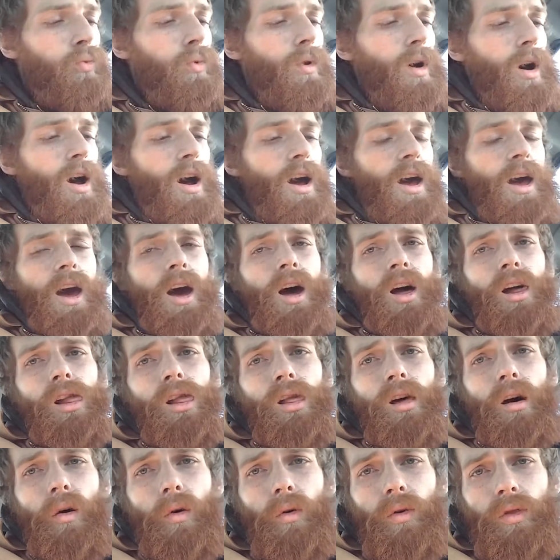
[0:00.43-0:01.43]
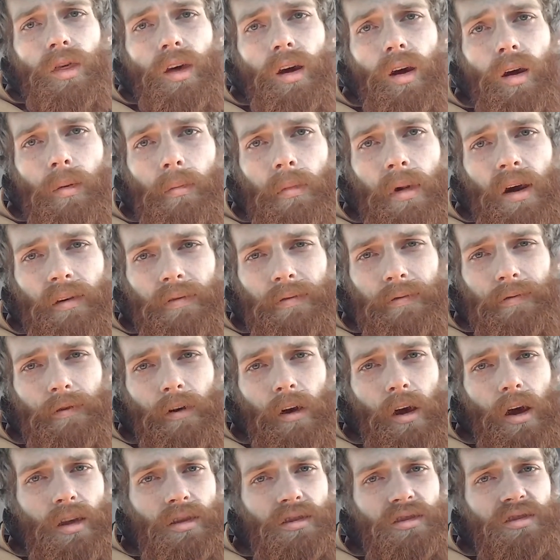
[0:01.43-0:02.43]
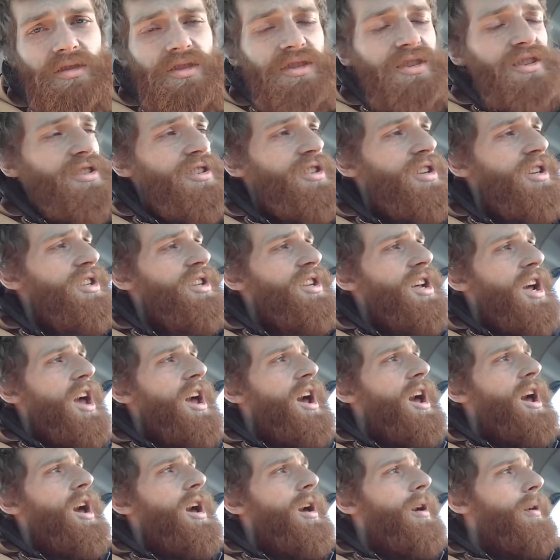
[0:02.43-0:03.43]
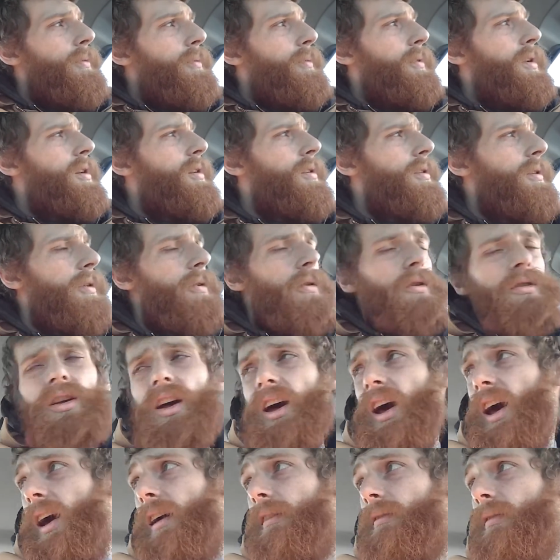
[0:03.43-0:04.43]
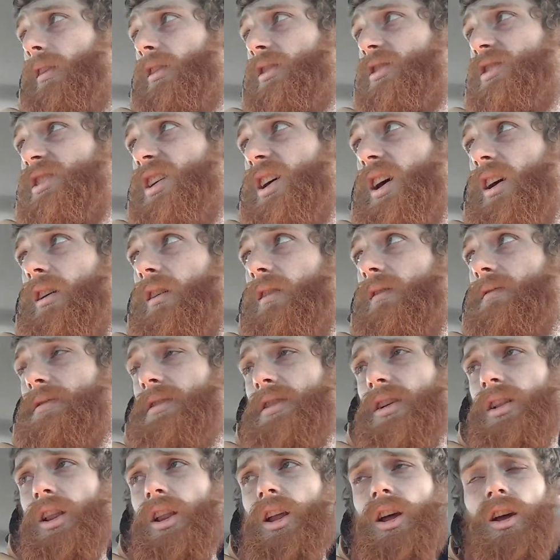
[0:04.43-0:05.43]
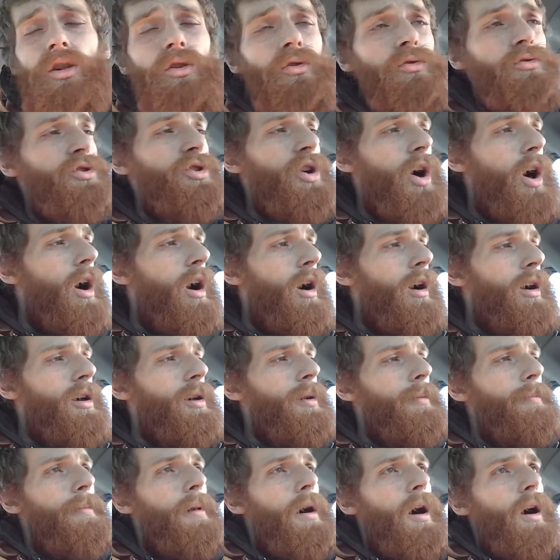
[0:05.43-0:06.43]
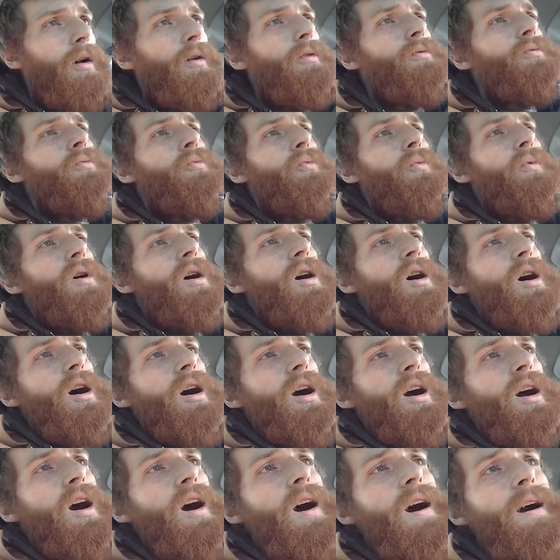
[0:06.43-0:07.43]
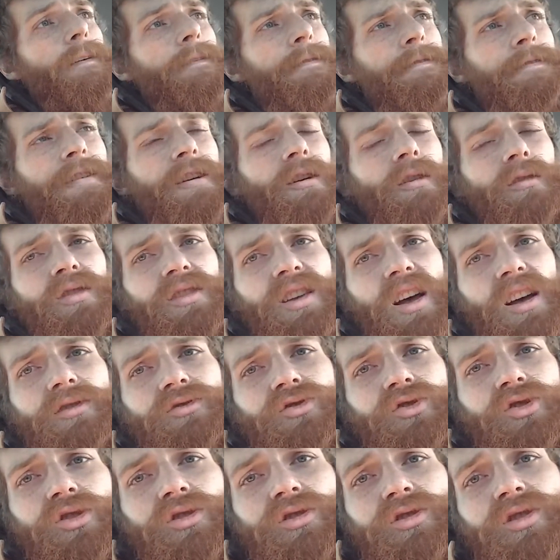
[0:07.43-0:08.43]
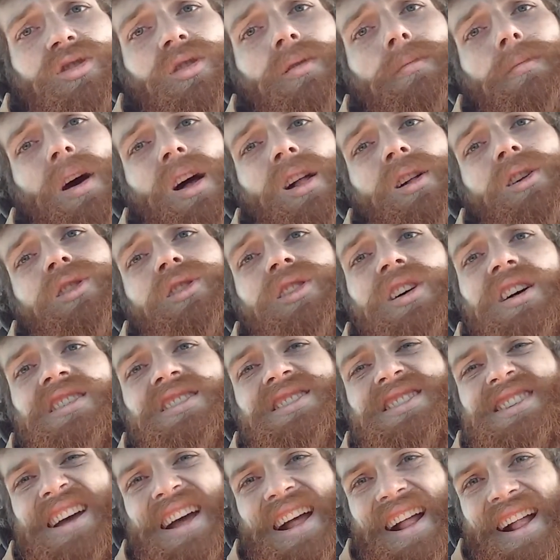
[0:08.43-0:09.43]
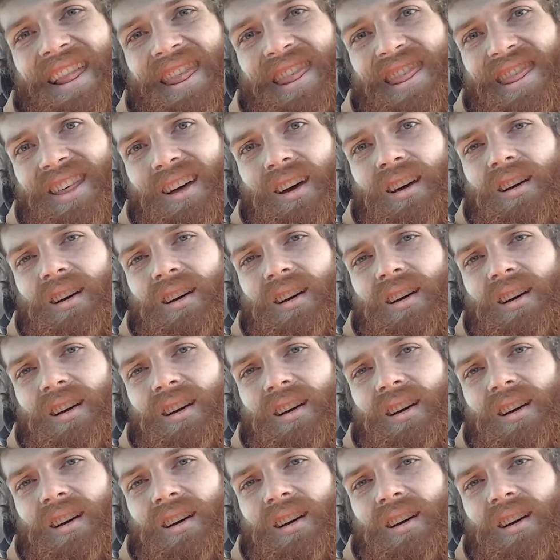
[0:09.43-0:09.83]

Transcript: Why, hello there, my friends. Today, we are going to have ourselves a little talk about why I feel dentures are better than teeth.